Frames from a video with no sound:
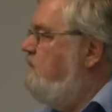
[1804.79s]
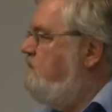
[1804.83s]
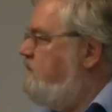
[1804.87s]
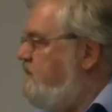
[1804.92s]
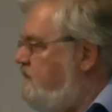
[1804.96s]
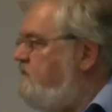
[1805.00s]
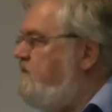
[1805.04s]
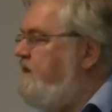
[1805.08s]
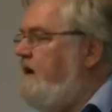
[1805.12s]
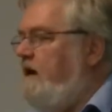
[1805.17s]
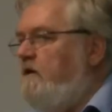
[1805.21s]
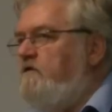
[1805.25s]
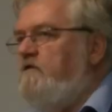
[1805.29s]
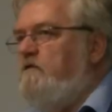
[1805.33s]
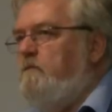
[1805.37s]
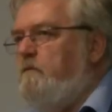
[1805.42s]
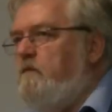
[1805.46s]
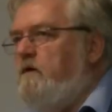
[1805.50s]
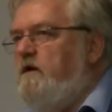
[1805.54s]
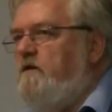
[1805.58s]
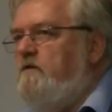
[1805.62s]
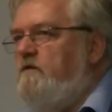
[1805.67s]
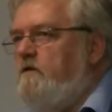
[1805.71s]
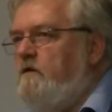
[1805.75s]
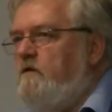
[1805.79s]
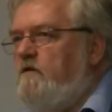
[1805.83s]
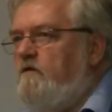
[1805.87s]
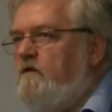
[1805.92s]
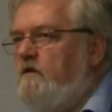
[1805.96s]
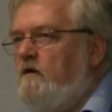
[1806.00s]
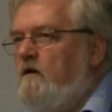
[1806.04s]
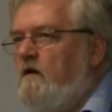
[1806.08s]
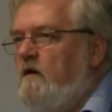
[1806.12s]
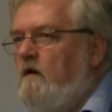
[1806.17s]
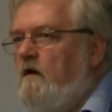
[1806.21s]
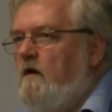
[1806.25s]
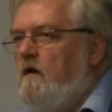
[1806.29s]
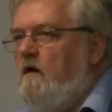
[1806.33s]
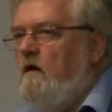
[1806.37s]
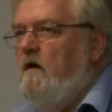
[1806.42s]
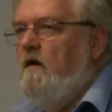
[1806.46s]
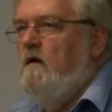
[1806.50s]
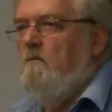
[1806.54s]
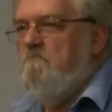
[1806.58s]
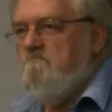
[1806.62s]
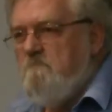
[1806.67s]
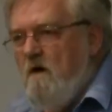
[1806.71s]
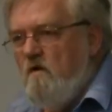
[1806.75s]
6,000 prisoners,
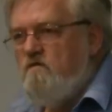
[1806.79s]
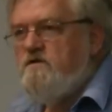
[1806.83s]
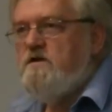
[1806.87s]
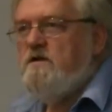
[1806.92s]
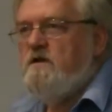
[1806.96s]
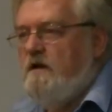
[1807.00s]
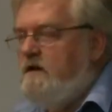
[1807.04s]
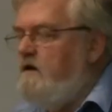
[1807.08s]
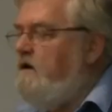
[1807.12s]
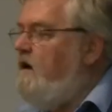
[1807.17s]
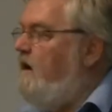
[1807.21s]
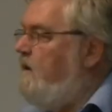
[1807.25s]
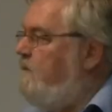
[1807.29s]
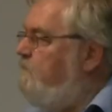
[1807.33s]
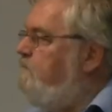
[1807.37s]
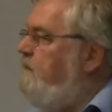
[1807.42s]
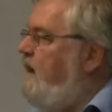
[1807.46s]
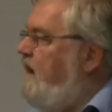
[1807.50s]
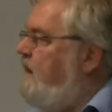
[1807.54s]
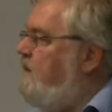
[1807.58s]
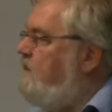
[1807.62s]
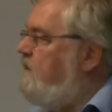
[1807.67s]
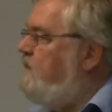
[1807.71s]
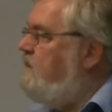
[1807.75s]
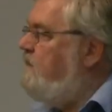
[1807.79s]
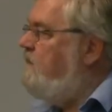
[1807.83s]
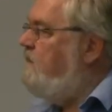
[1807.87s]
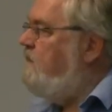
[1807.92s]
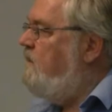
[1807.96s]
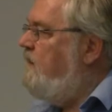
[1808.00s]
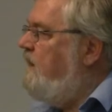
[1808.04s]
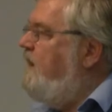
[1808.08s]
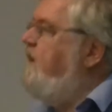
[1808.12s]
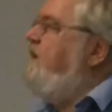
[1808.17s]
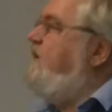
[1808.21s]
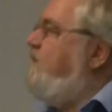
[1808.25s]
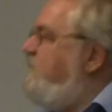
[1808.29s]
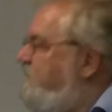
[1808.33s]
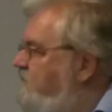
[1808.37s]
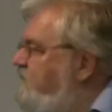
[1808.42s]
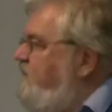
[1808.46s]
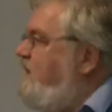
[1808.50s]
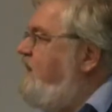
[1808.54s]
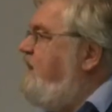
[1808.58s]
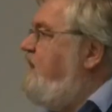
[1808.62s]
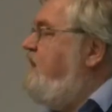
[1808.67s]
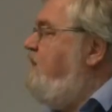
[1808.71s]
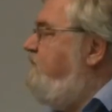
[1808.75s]
mostly young men, in a
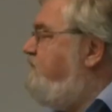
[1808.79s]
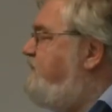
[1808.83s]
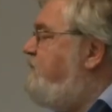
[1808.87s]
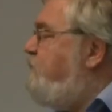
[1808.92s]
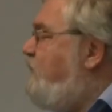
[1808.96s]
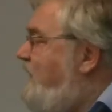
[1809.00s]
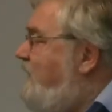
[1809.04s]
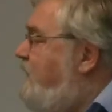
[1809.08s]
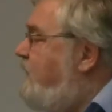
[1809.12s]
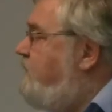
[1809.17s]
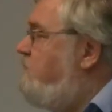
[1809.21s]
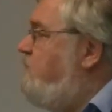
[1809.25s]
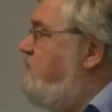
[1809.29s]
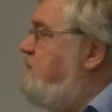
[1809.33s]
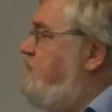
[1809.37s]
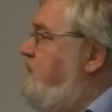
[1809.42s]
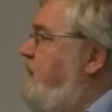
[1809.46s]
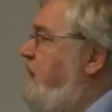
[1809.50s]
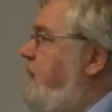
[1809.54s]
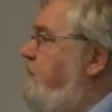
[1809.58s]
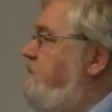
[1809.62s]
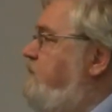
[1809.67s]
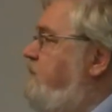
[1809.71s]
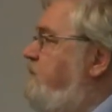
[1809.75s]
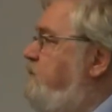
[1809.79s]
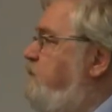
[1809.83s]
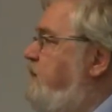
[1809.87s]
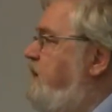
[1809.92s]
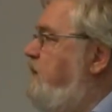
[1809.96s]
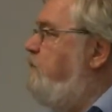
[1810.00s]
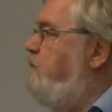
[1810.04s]
city of 300,000.